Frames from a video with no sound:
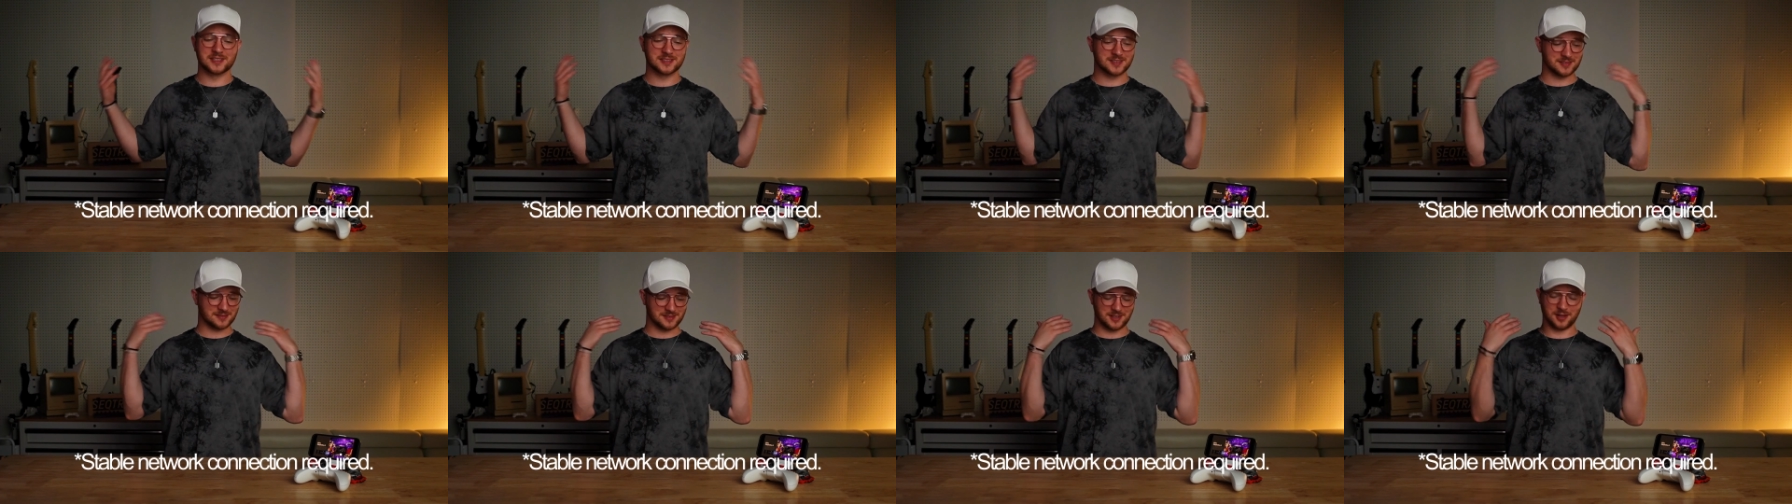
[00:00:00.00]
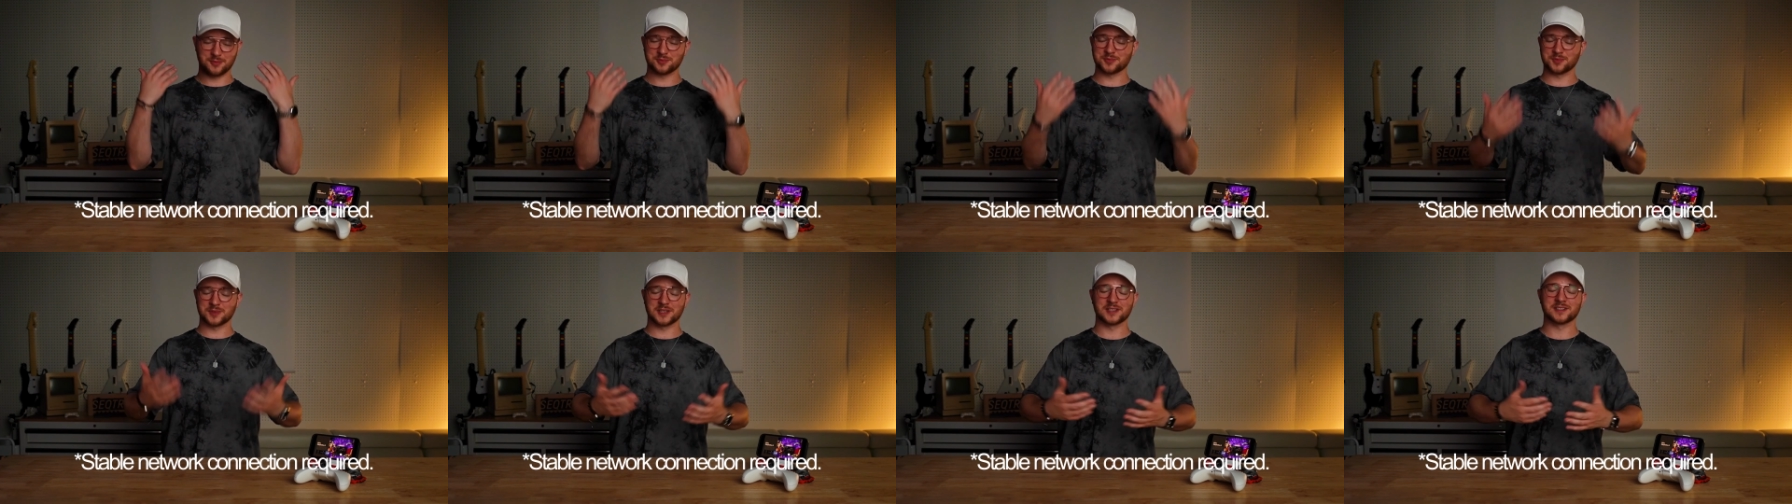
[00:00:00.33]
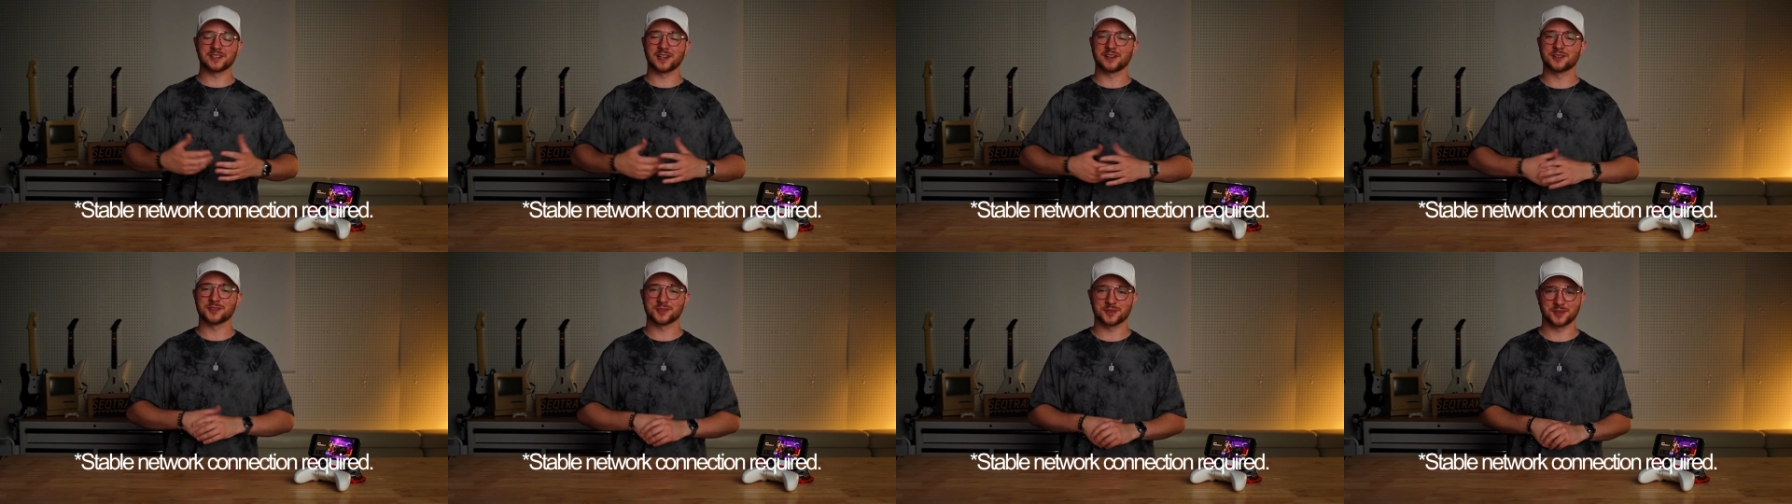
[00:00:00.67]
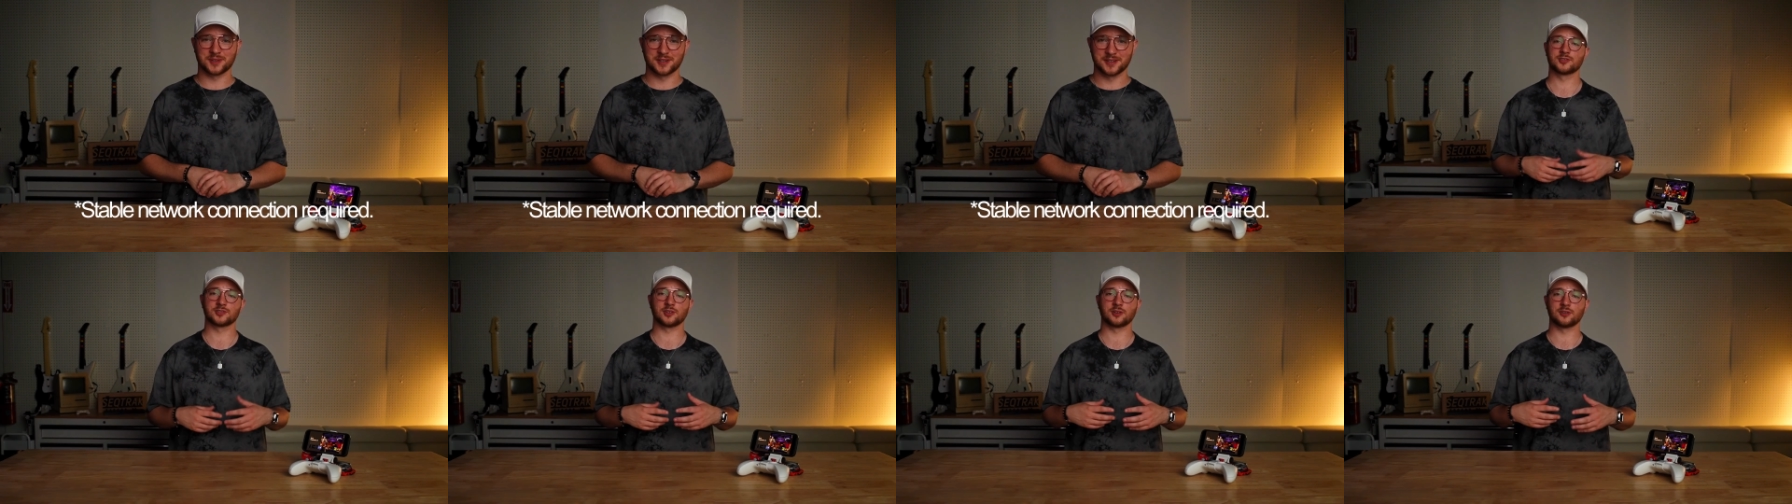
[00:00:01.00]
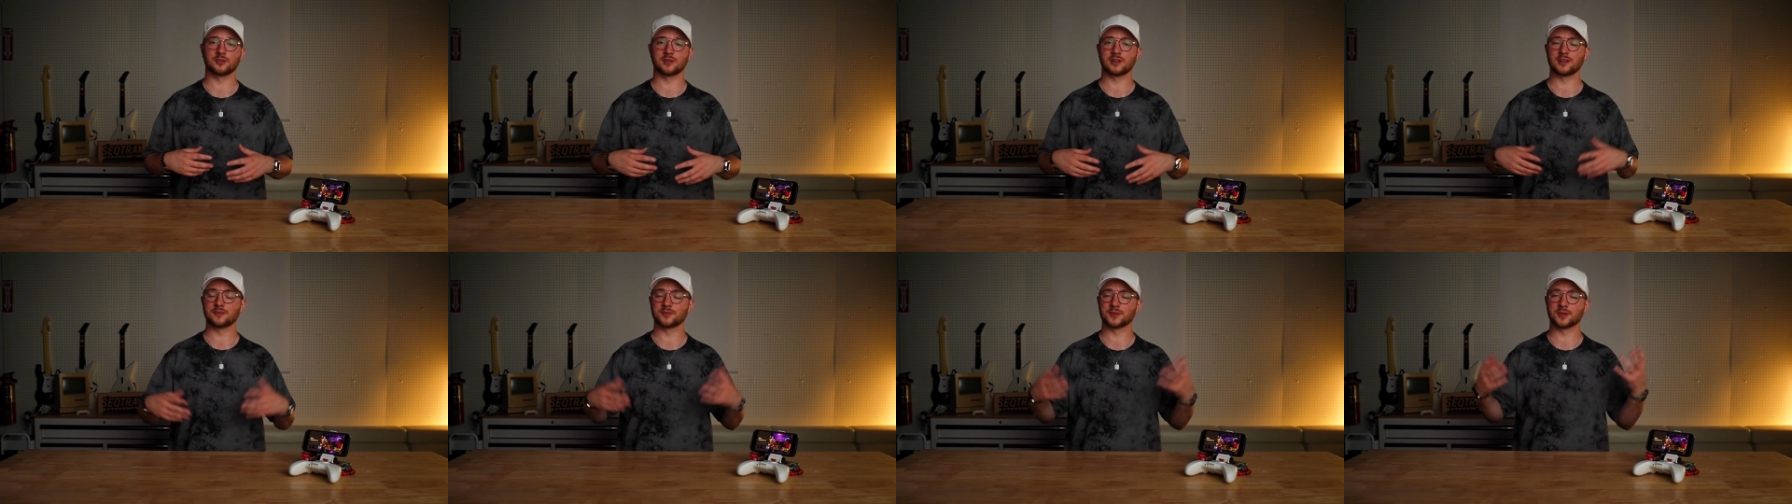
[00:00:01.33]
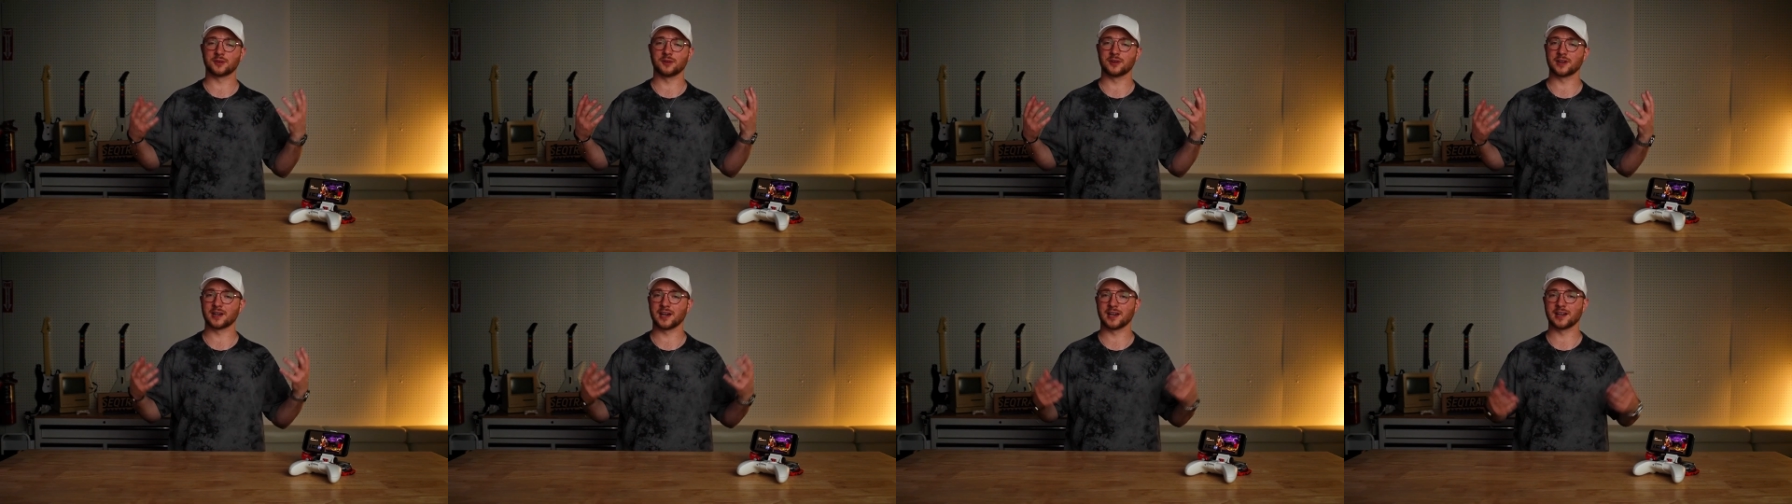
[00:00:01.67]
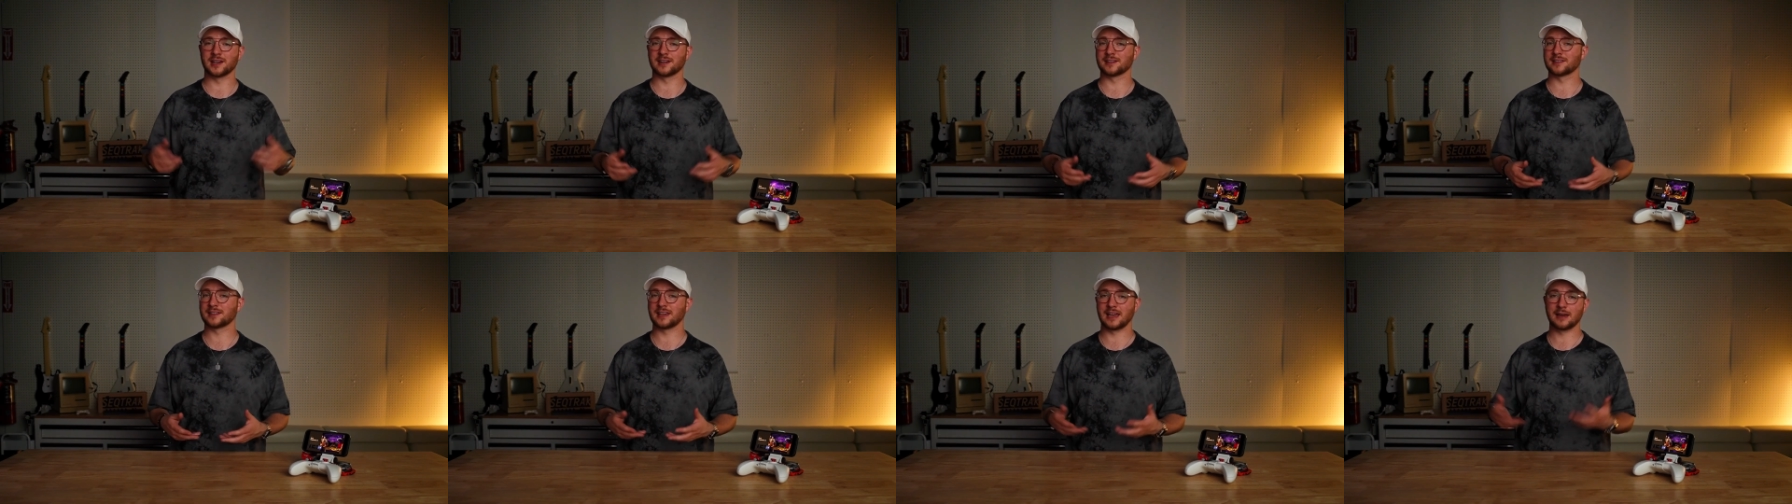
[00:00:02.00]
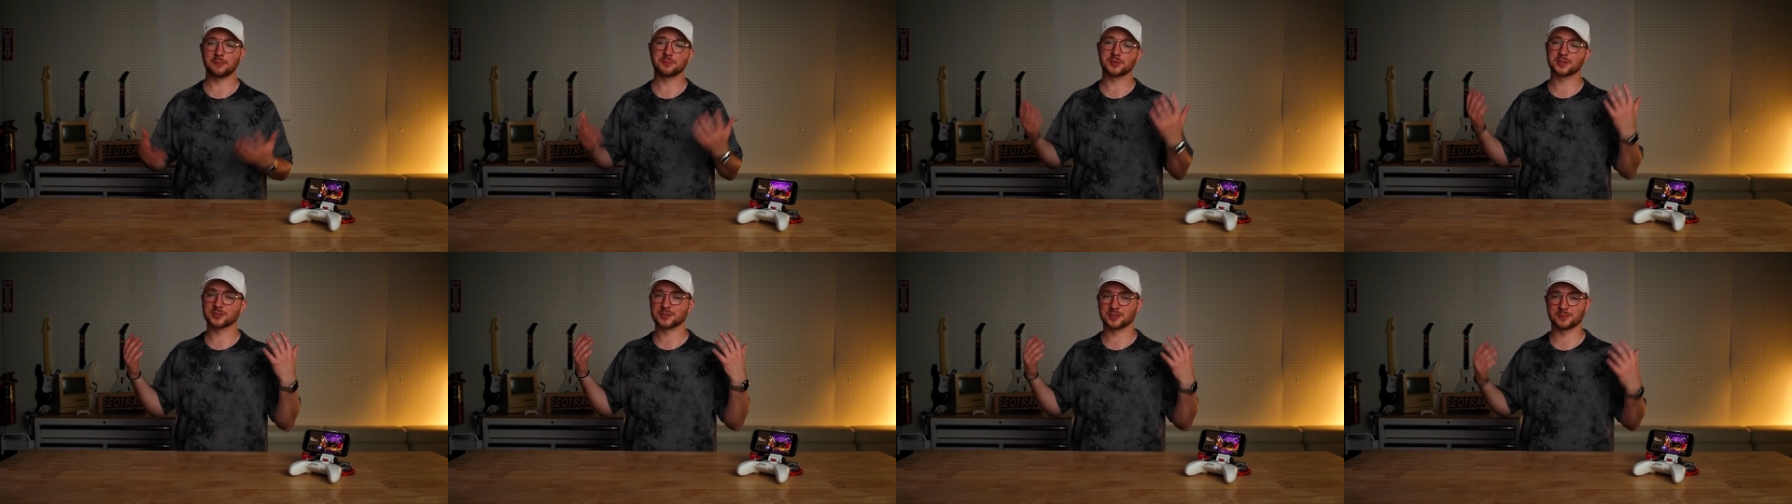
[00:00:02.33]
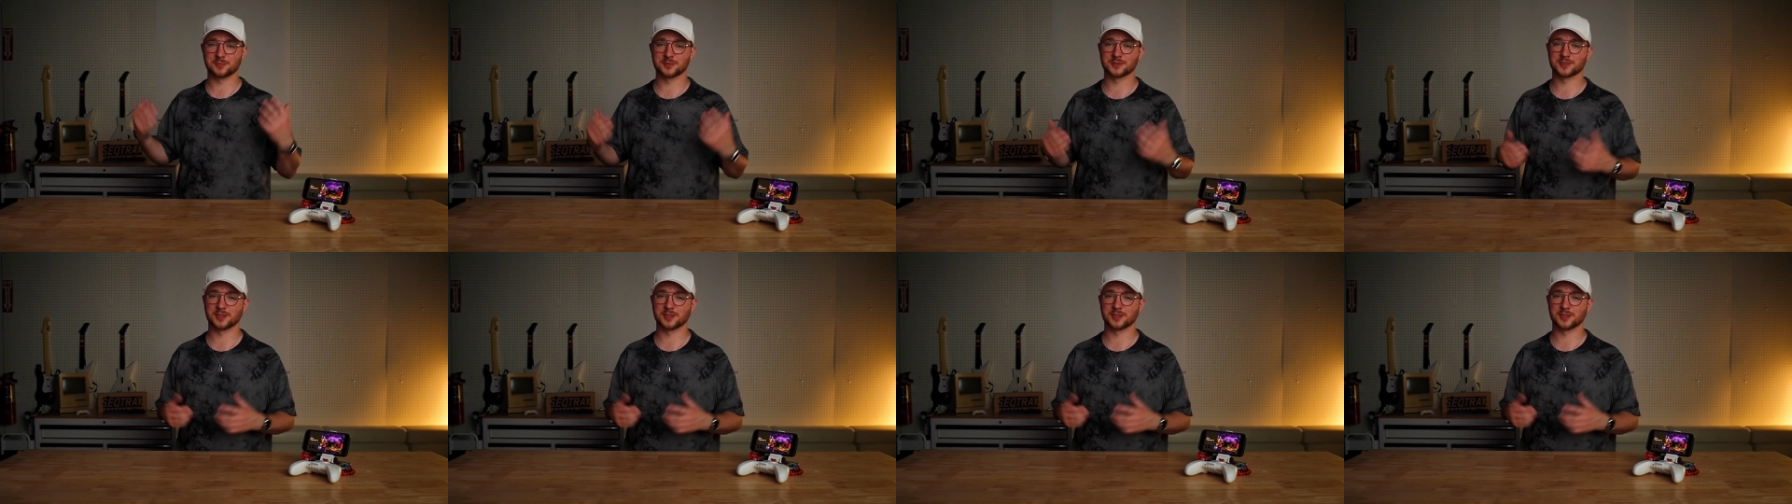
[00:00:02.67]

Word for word: It comes with the territory. So if you're going on a camping trip or